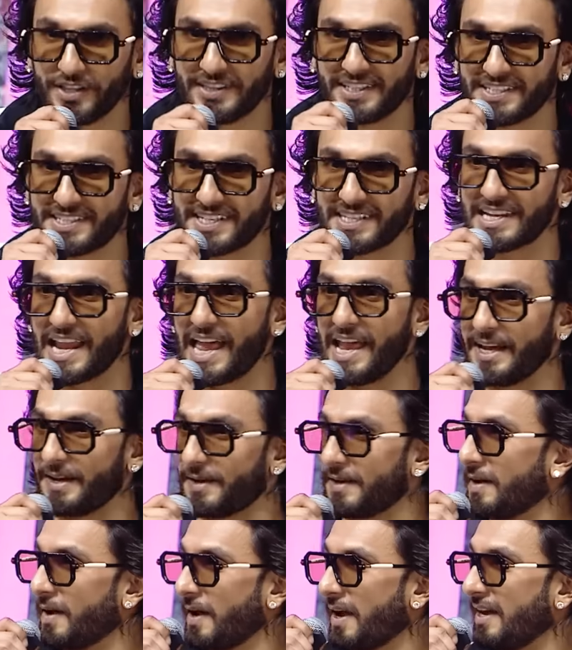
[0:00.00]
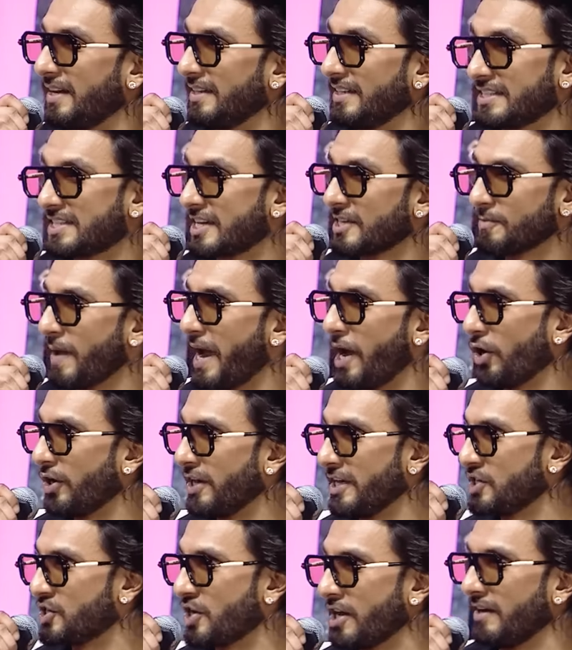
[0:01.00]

This yes, is like, why not? This is my audition.